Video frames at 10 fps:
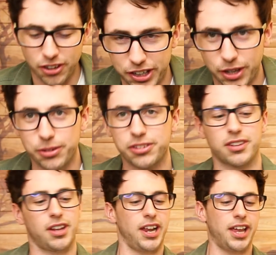I used
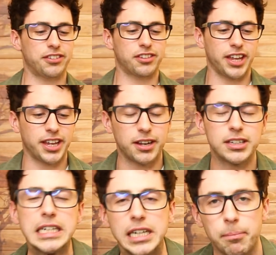is the
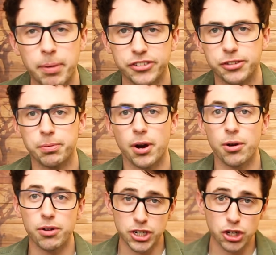
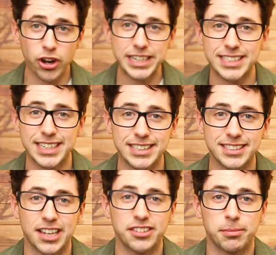Pixapro
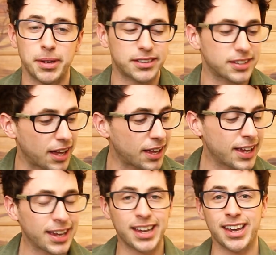90cm
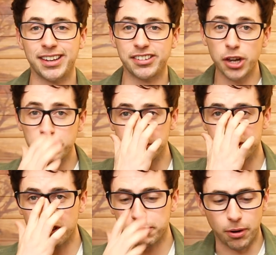easy open
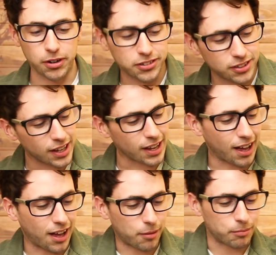softbox.
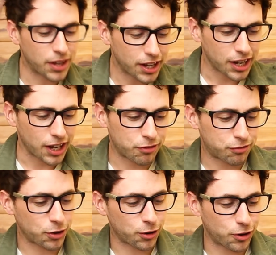
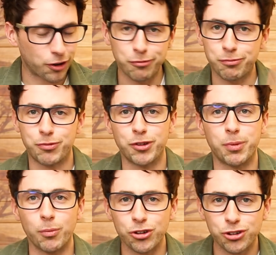If you've
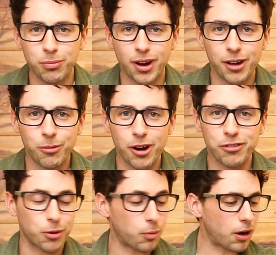been watching my work
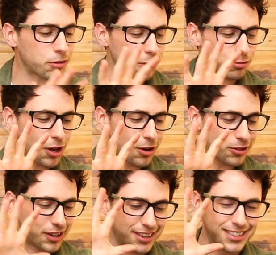for a while, you'll know
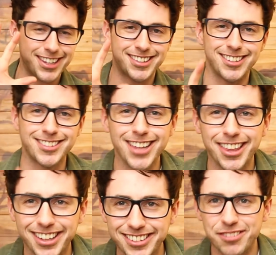that this is
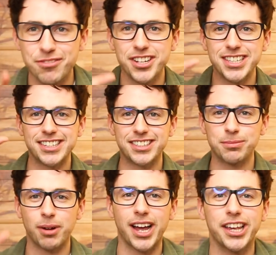nothing different. This is
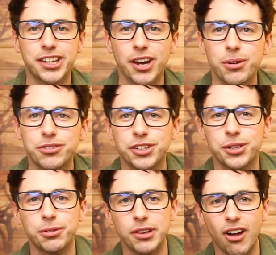my
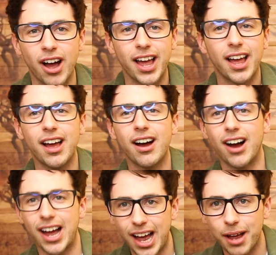go-to light.
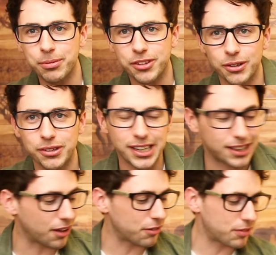I absolutely
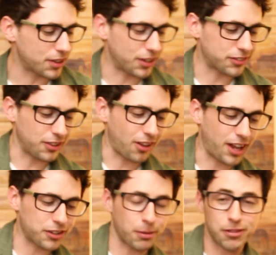love this
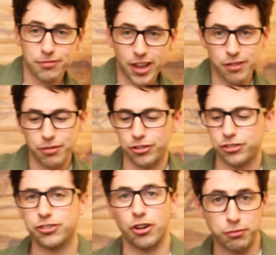light. It's my favorite
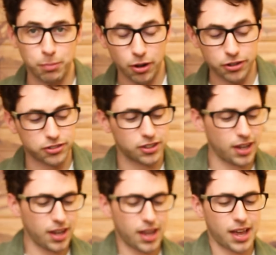softbox.
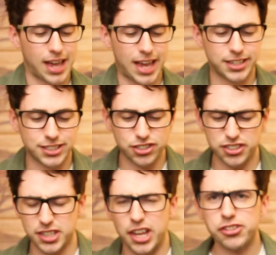It's
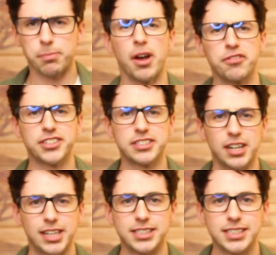the perfect
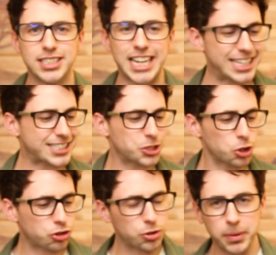size. It's
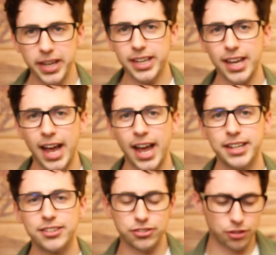not too big
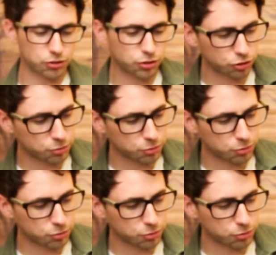and it's not too